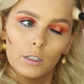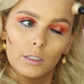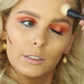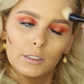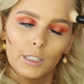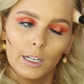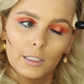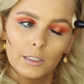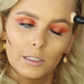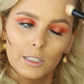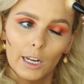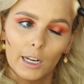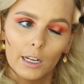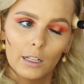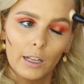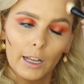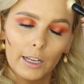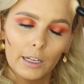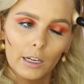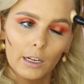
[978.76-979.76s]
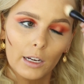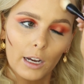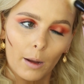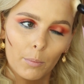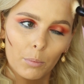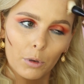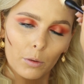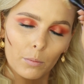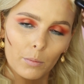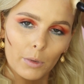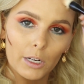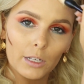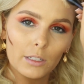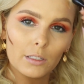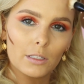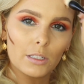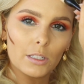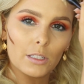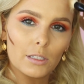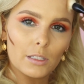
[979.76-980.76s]
It does take like a couple of
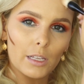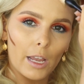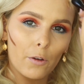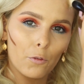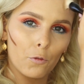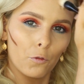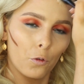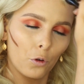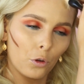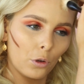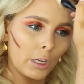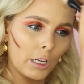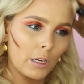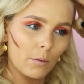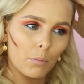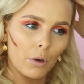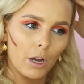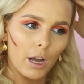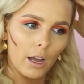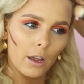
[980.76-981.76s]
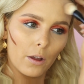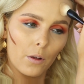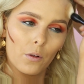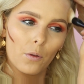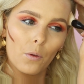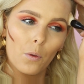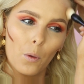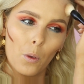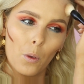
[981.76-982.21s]
minutes to set fully, but